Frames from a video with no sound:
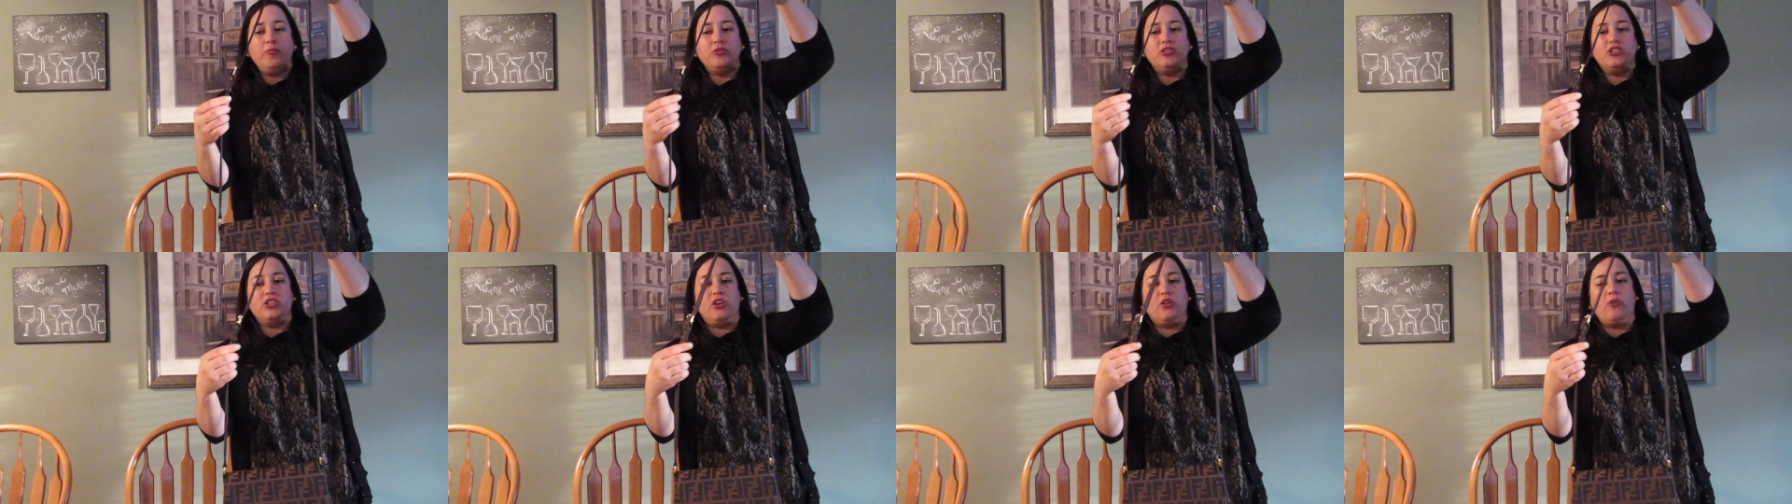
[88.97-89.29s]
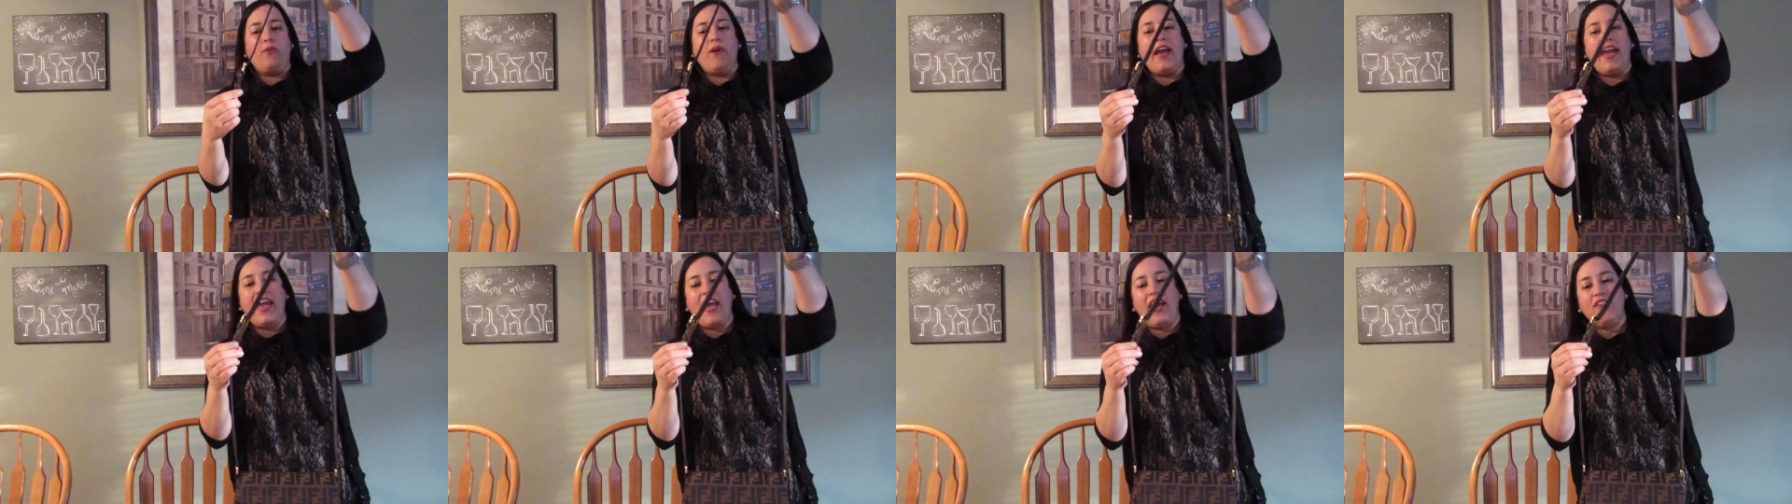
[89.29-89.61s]
So
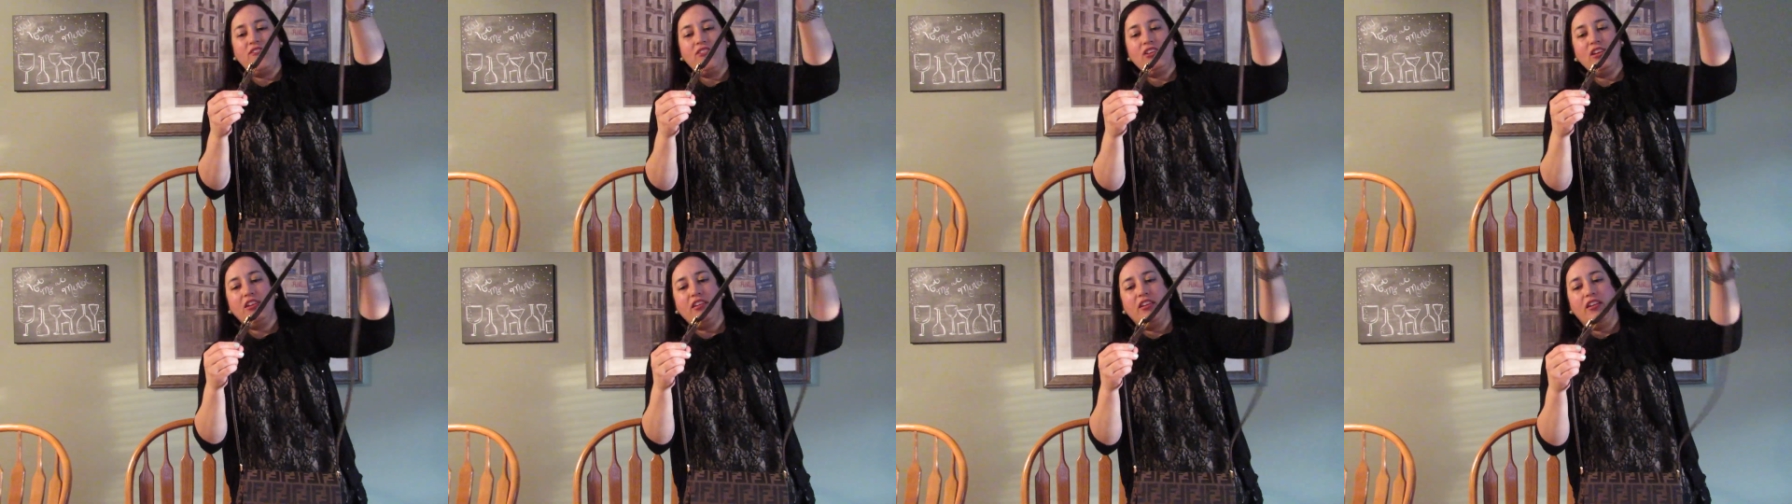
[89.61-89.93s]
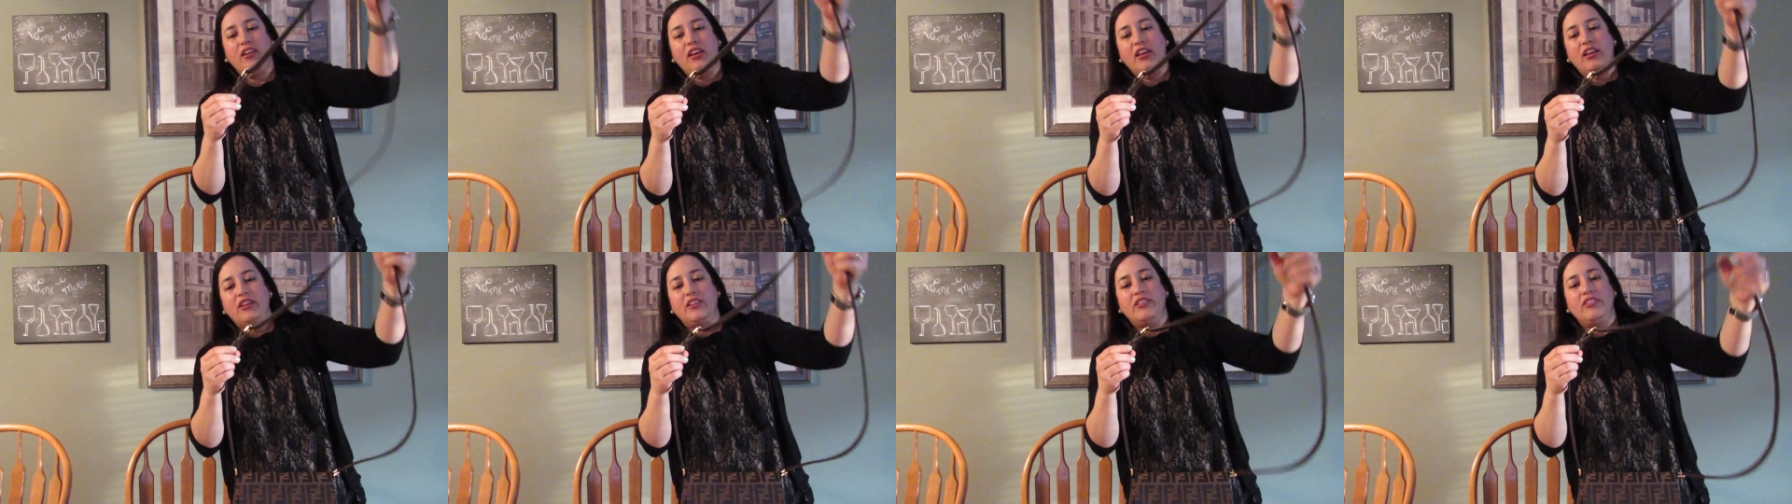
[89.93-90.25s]
I haven't
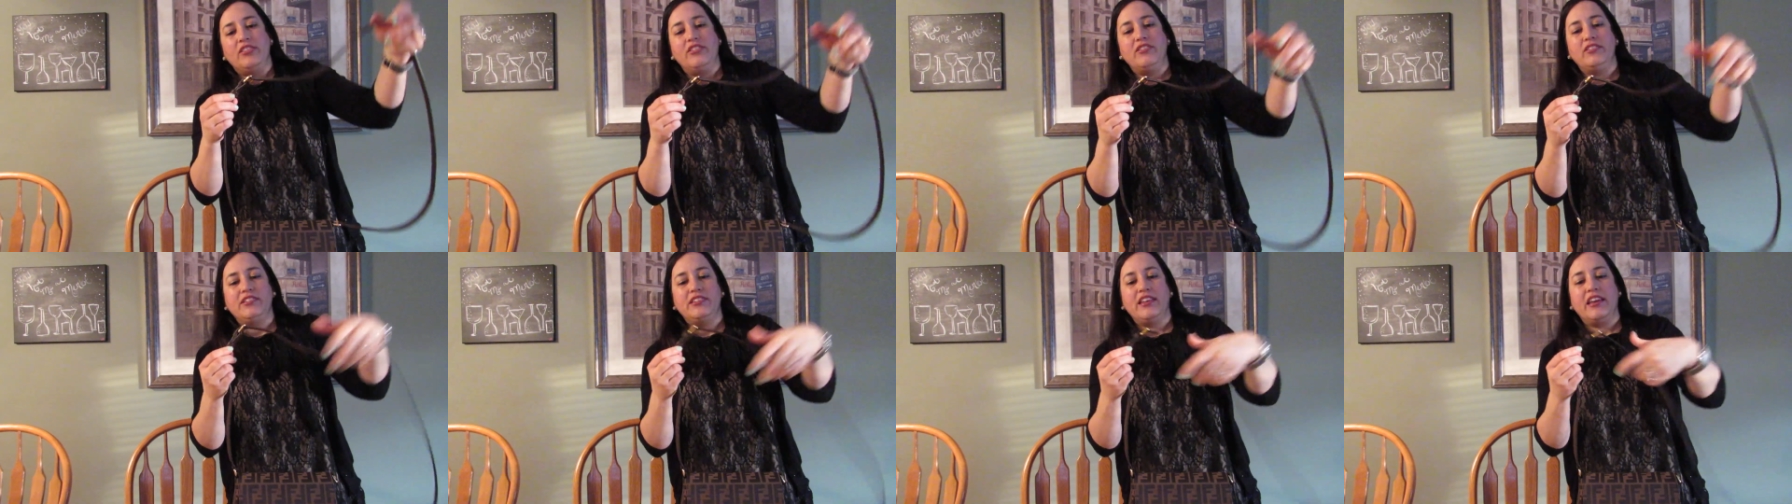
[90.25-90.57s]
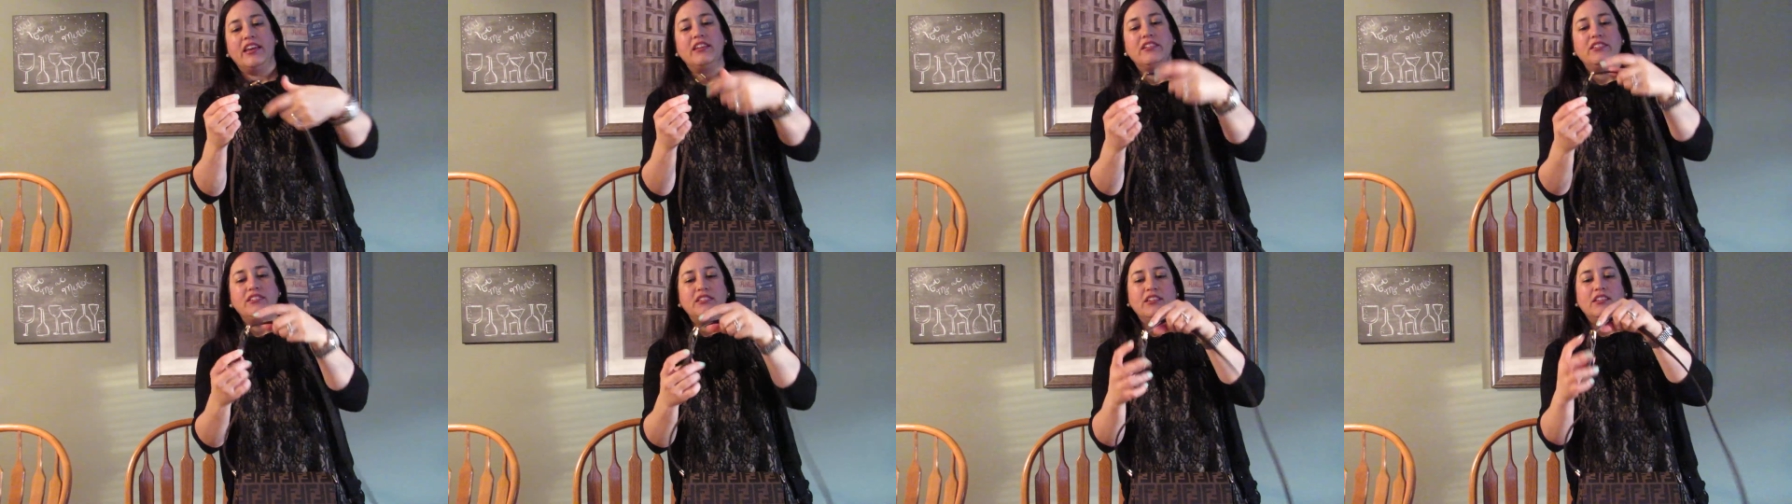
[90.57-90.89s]
the
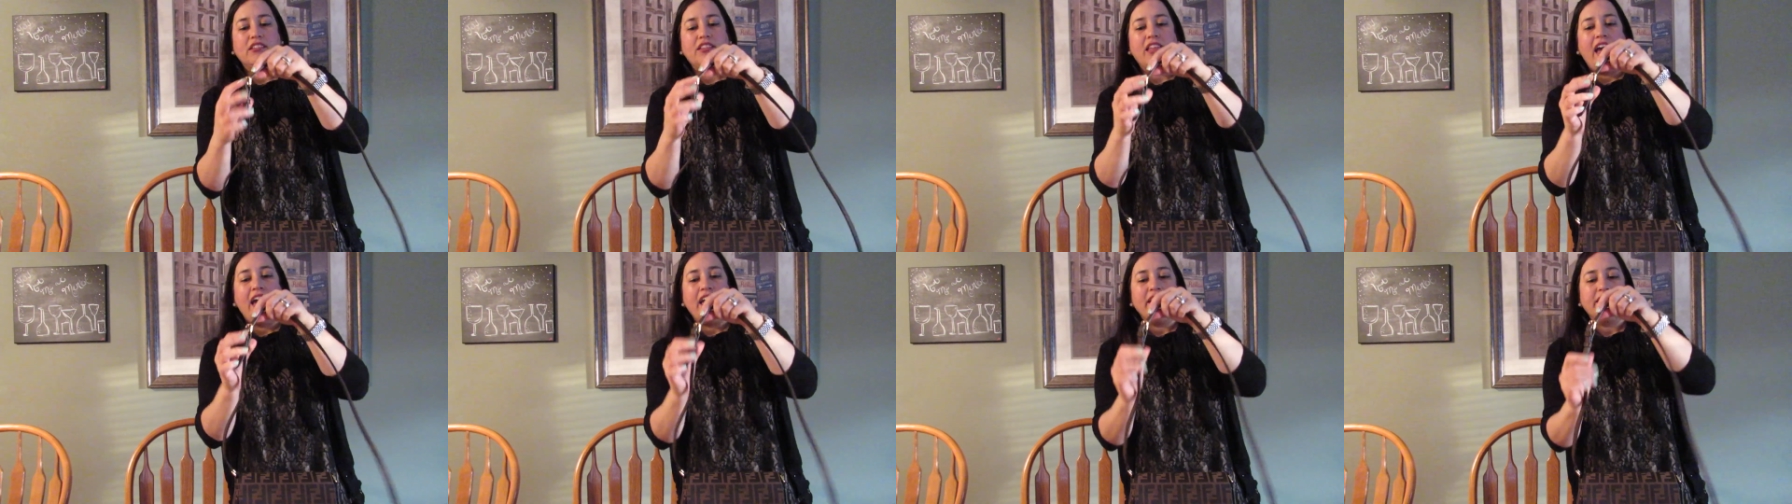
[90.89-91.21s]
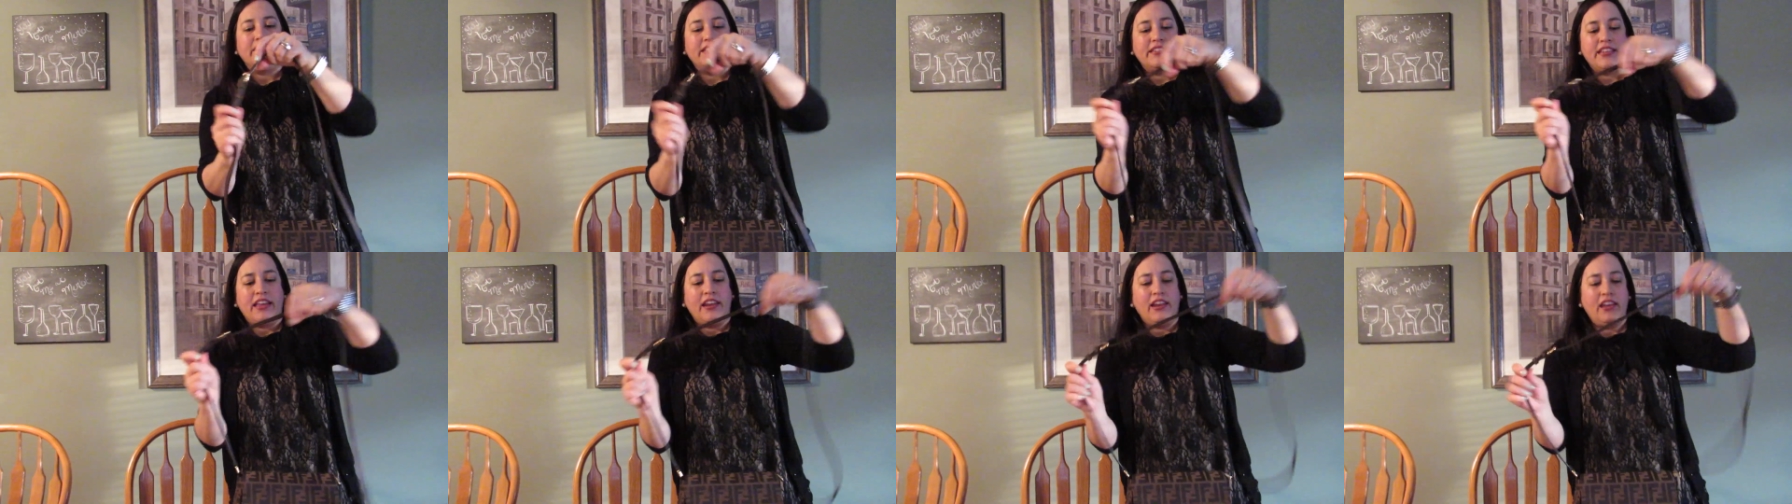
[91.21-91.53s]
second to
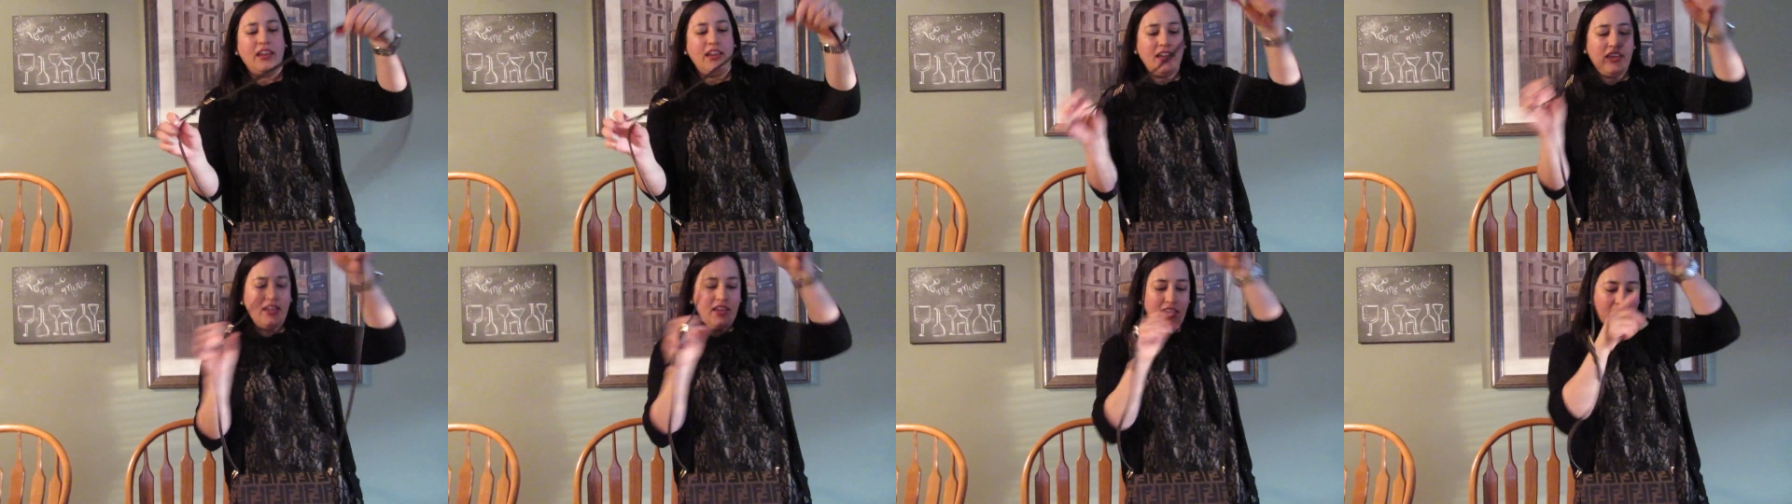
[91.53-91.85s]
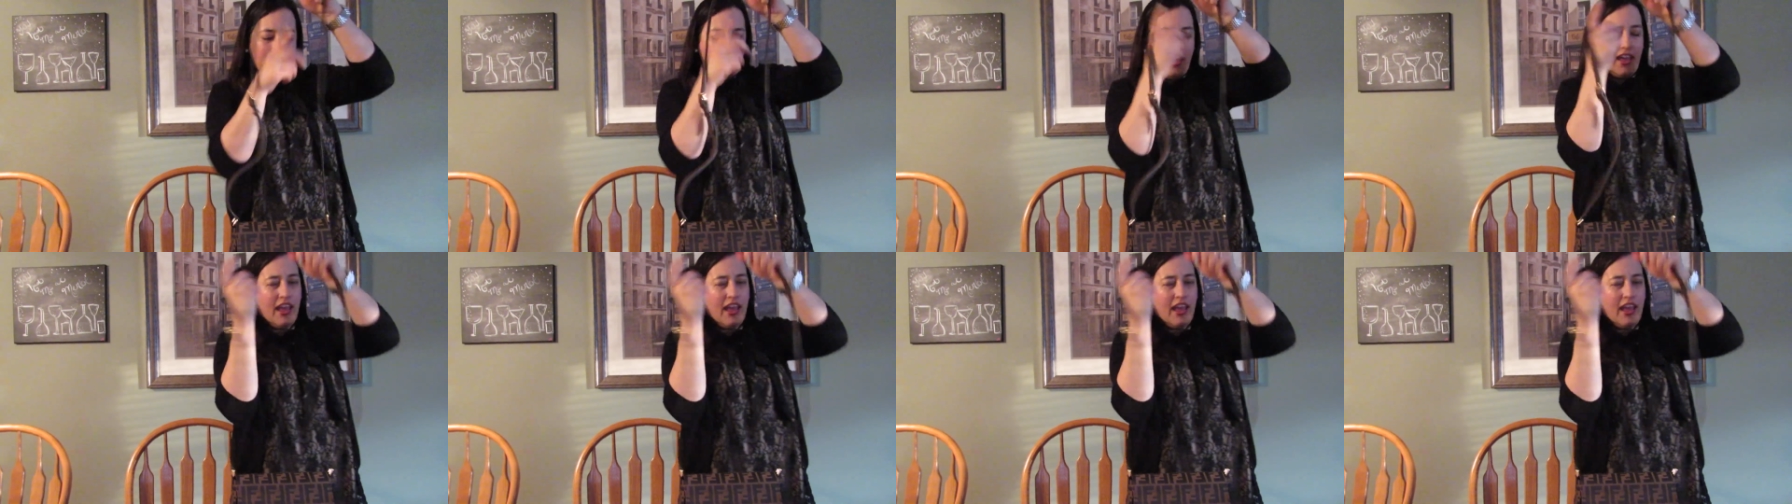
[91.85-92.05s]
last setting